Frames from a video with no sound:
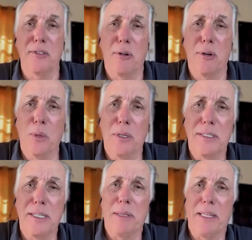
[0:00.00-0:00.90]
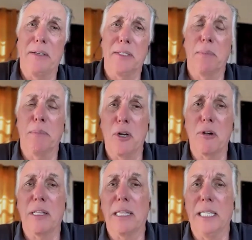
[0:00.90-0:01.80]
that's a hard word to say, but there it is,
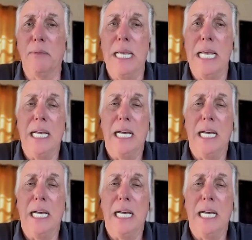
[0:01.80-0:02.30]
monarchical. He